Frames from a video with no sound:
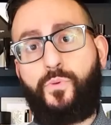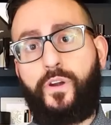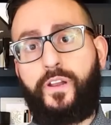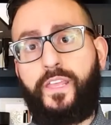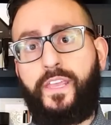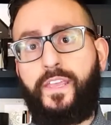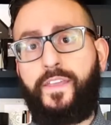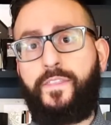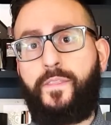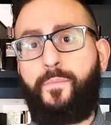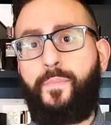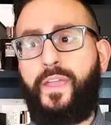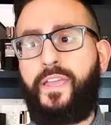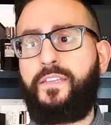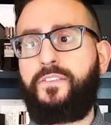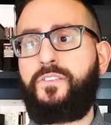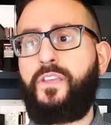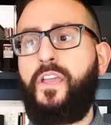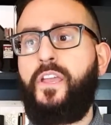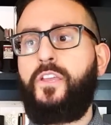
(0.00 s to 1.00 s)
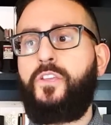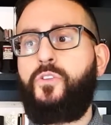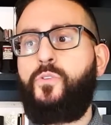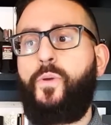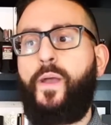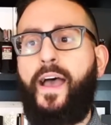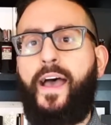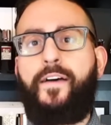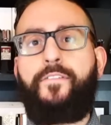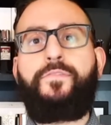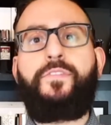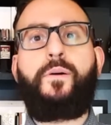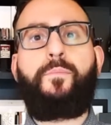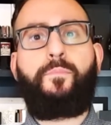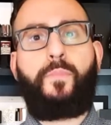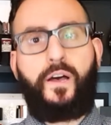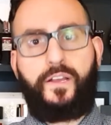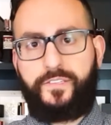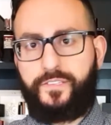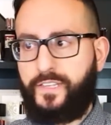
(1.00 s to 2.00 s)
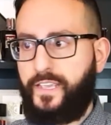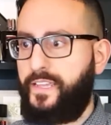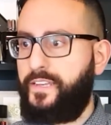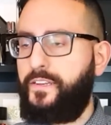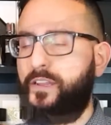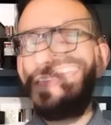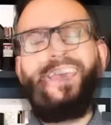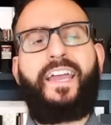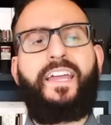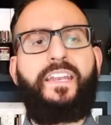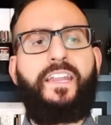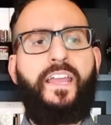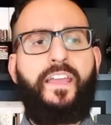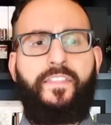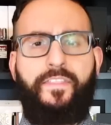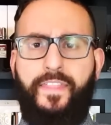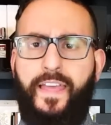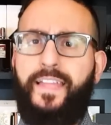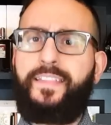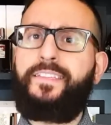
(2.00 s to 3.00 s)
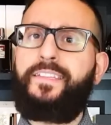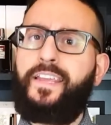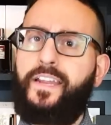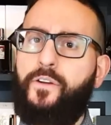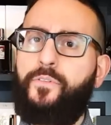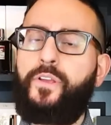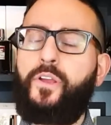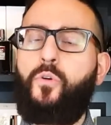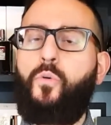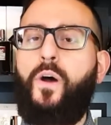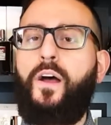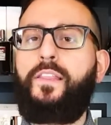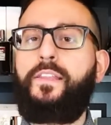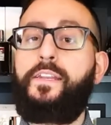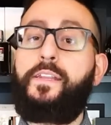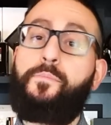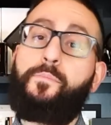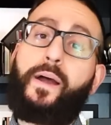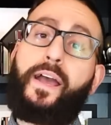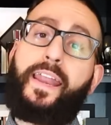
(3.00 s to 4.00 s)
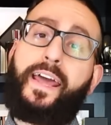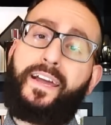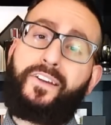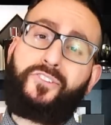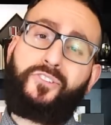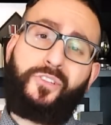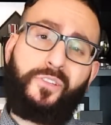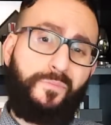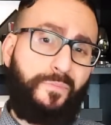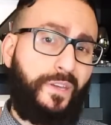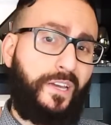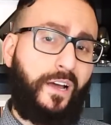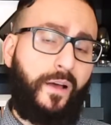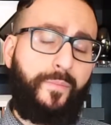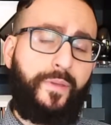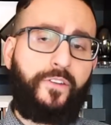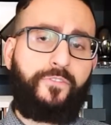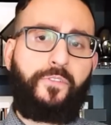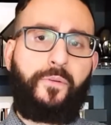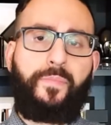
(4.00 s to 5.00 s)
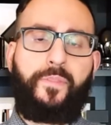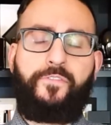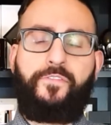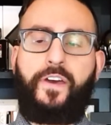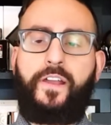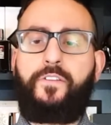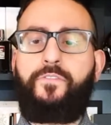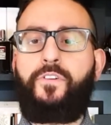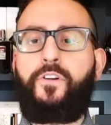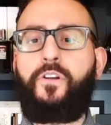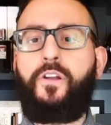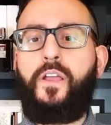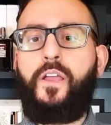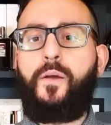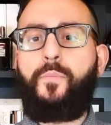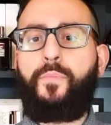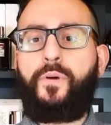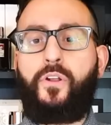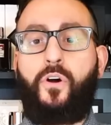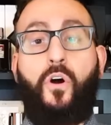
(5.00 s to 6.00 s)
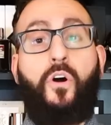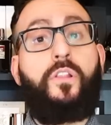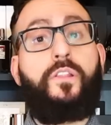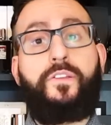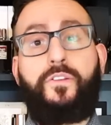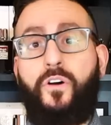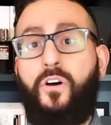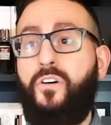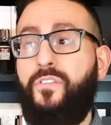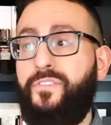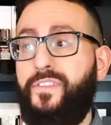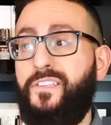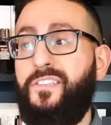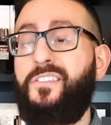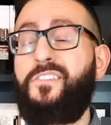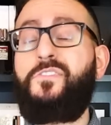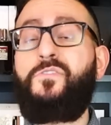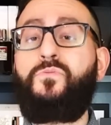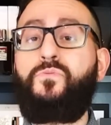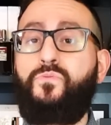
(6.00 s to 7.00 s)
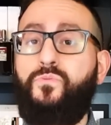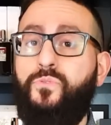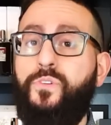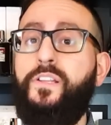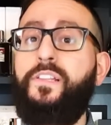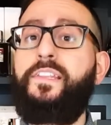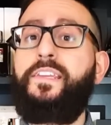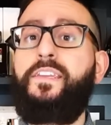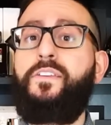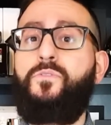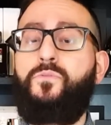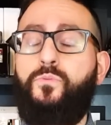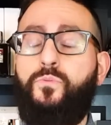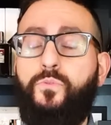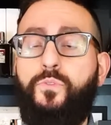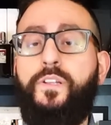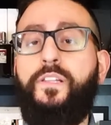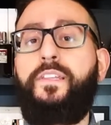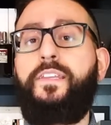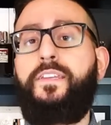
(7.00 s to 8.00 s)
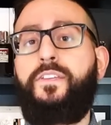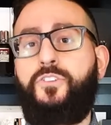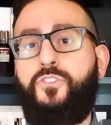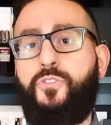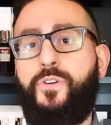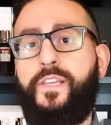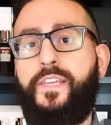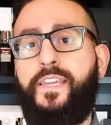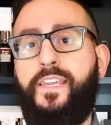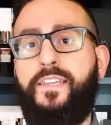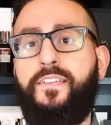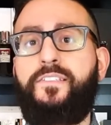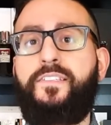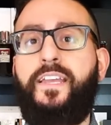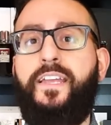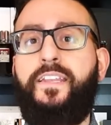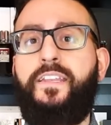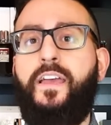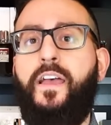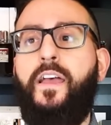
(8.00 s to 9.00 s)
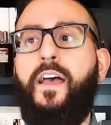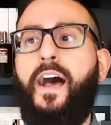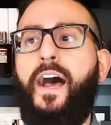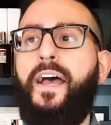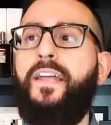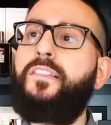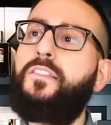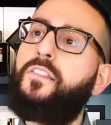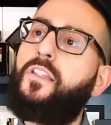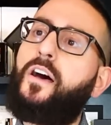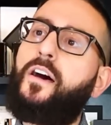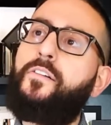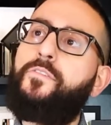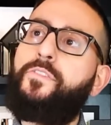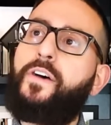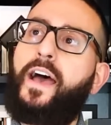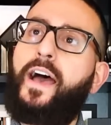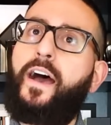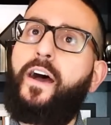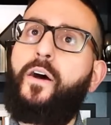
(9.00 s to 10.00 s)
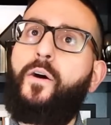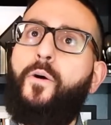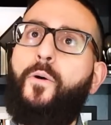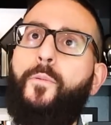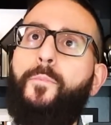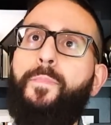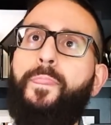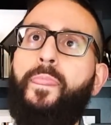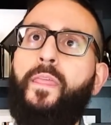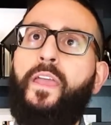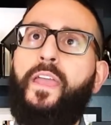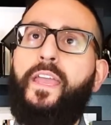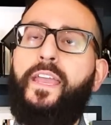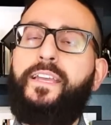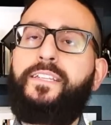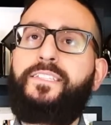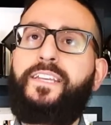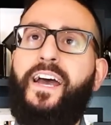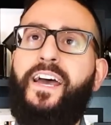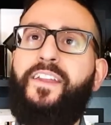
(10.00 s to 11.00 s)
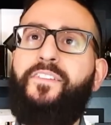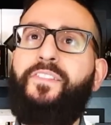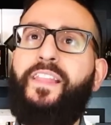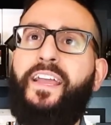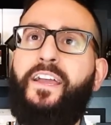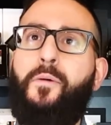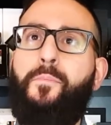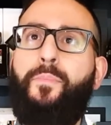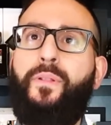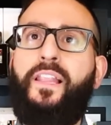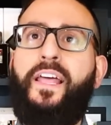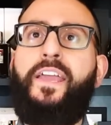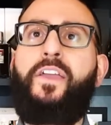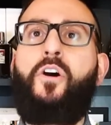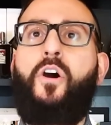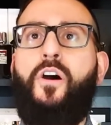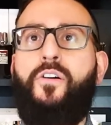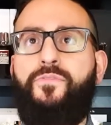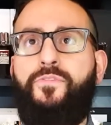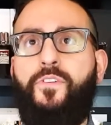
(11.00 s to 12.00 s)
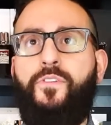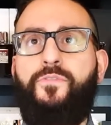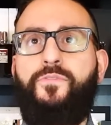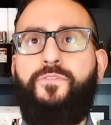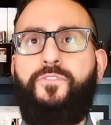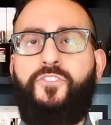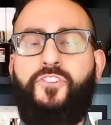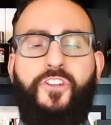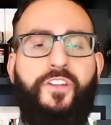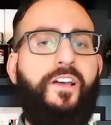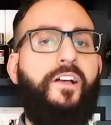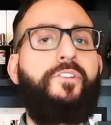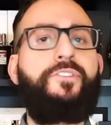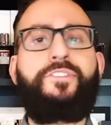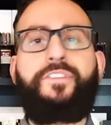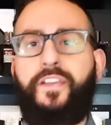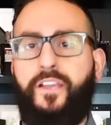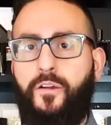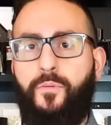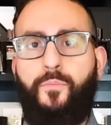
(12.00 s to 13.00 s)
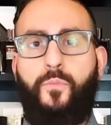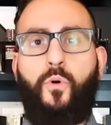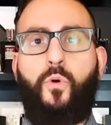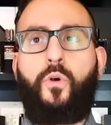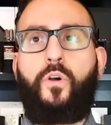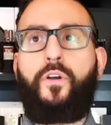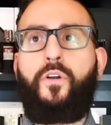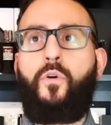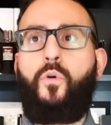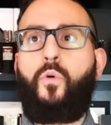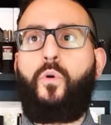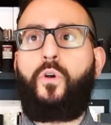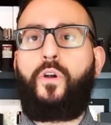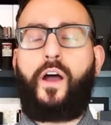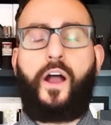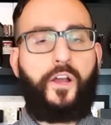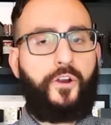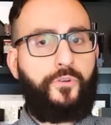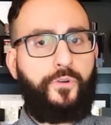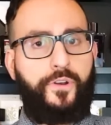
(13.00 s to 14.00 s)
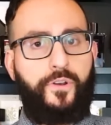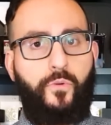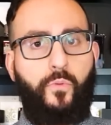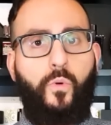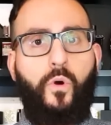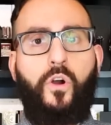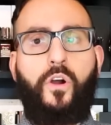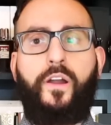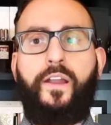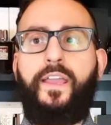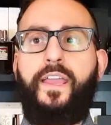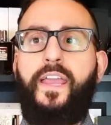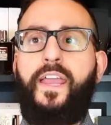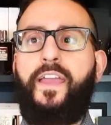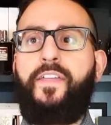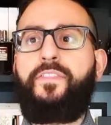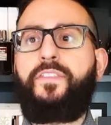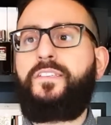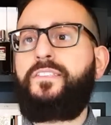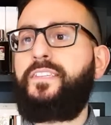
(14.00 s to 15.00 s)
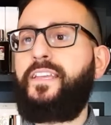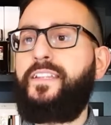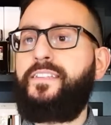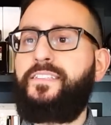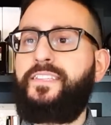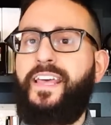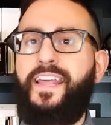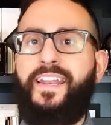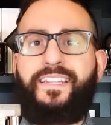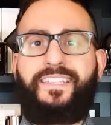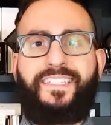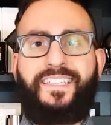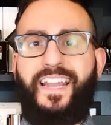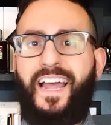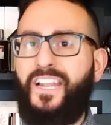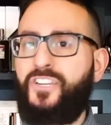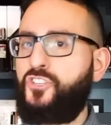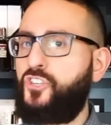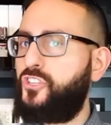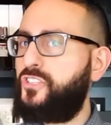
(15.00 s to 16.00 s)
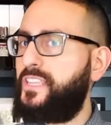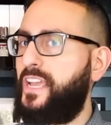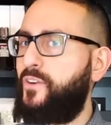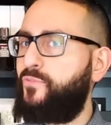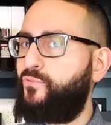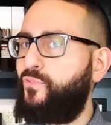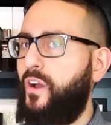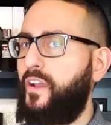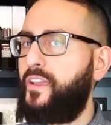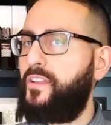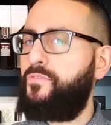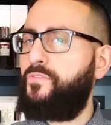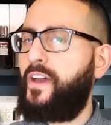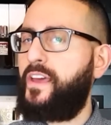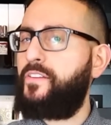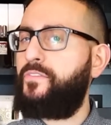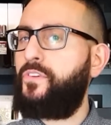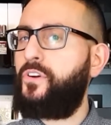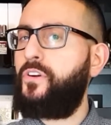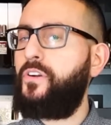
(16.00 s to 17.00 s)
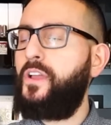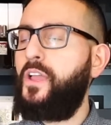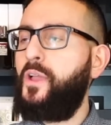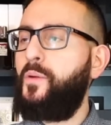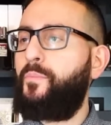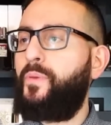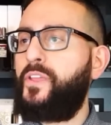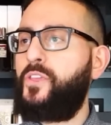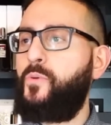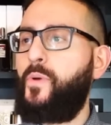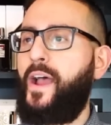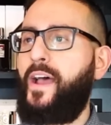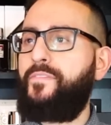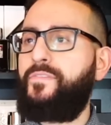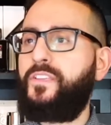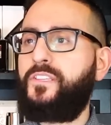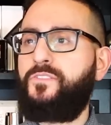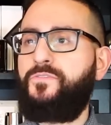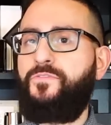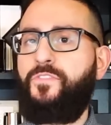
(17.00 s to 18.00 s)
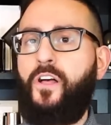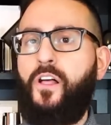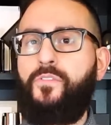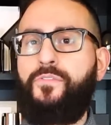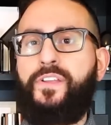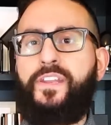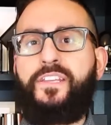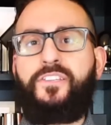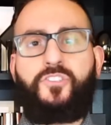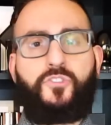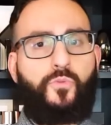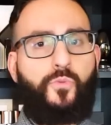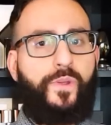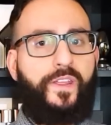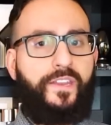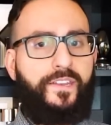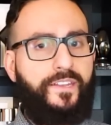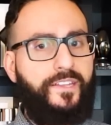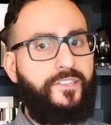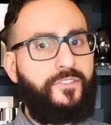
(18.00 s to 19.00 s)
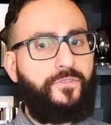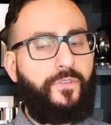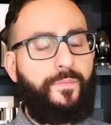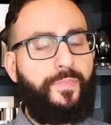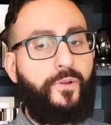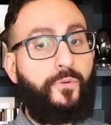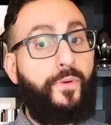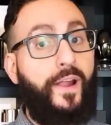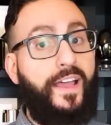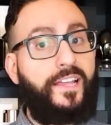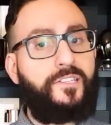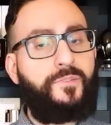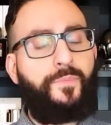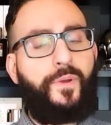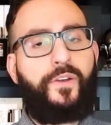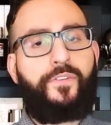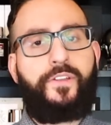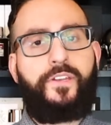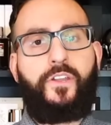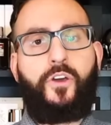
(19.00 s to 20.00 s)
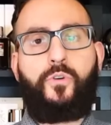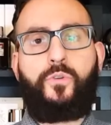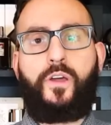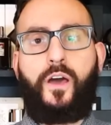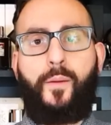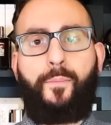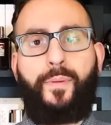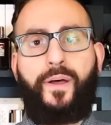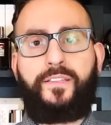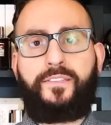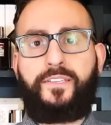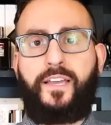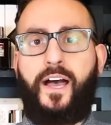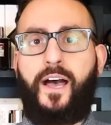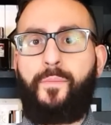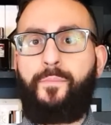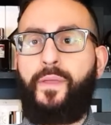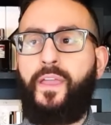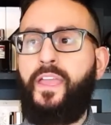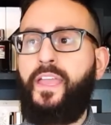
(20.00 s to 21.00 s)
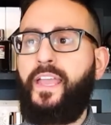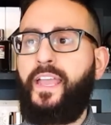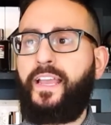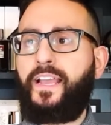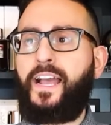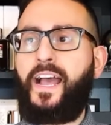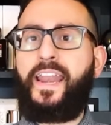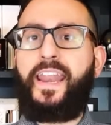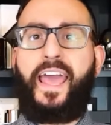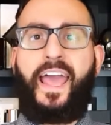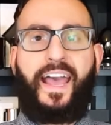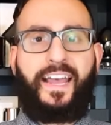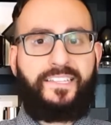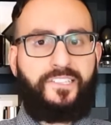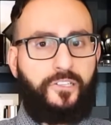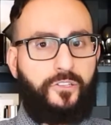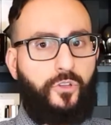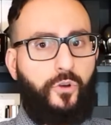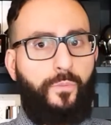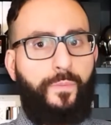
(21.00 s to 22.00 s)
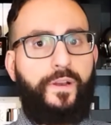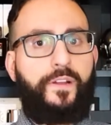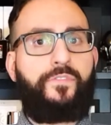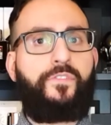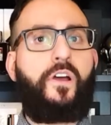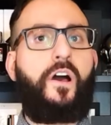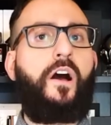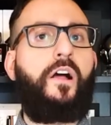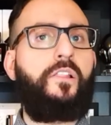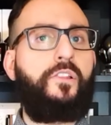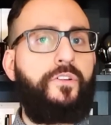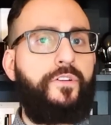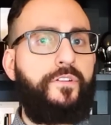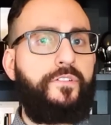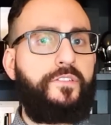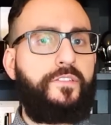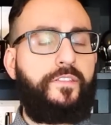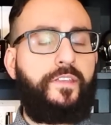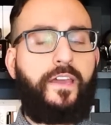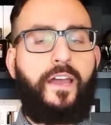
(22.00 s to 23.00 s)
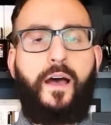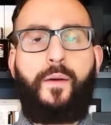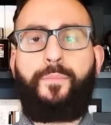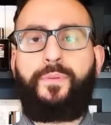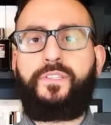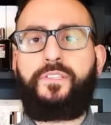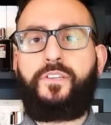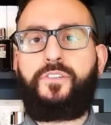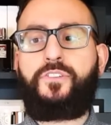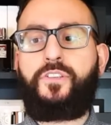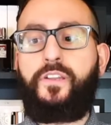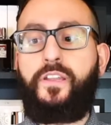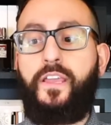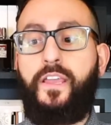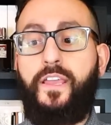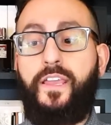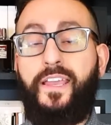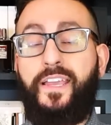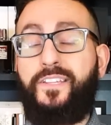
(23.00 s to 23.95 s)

working in the base, you have the musk, and again, that daring quality might actually be coming from the vetiver, but all in all, this is a really, really intriguing scent. I love how it's kind of like a playoff of Chanel Sycamore or Encre Noire in the sense that it's not just that rugged vetiver, but you have this velvety sweetness from the raspberry note up on top. It kind of adds a little bit of color to the composition.